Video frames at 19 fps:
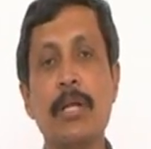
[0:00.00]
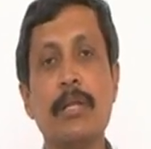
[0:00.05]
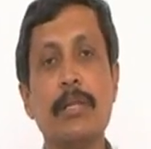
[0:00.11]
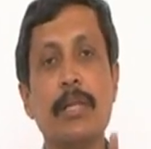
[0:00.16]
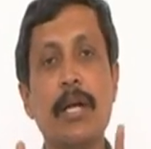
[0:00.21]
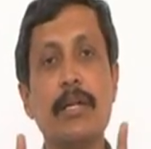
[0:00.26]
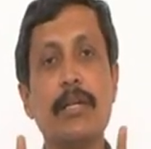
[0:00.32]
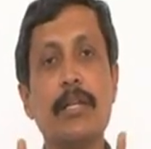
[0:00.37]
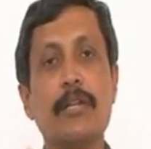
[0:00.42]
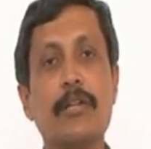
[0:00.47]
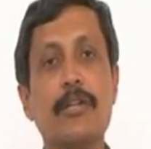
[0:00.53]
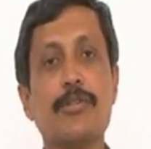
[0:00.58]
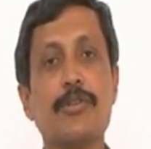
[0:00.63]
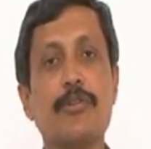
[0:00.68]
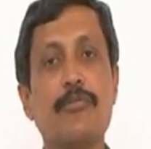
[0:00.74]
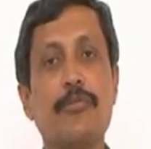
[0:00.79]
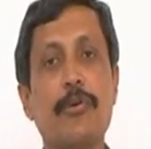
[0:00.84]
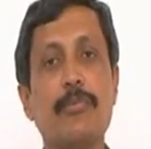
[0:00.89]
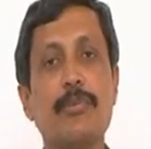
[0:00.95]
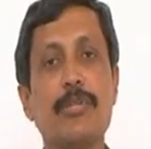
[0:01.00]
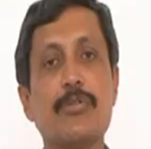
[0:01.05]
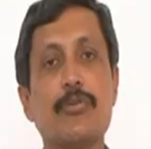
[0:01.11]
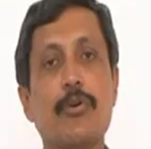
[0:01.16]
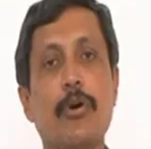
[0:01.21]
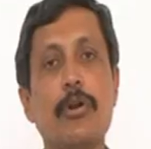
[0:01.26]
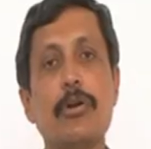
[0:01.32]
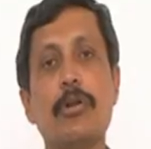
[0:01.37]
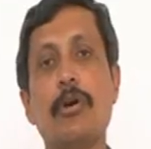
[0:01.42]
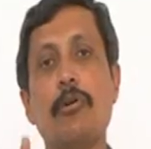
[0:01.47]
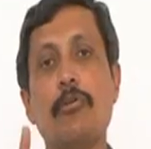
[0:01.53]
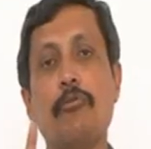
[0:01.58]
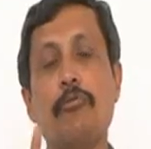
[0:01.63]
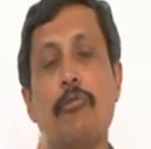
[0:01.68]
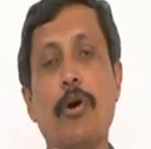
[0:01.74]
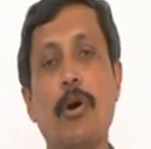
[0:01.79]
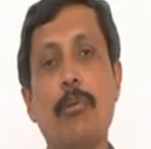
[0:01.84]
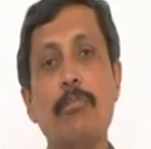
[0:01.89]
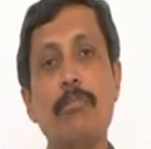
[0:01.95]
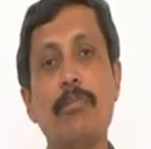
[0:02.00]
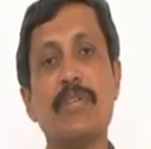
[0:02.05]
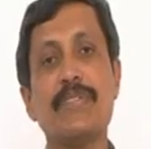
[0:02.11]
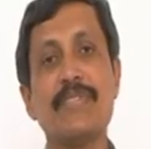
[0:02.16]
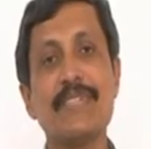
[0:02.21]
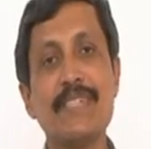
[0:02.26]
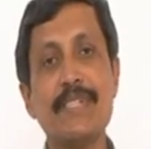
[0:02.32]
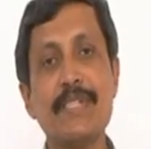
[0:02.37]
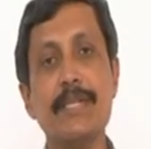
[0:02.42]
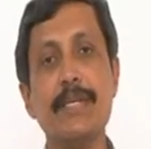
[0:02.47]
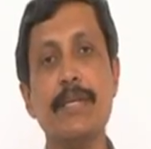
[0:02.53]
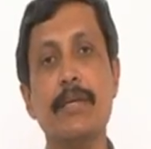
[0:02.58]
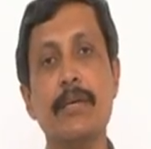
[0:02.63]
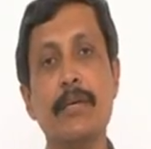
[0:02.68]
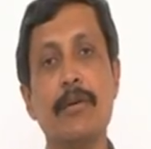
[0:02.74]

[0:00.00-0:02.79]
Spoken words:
That declaration form is called Form C,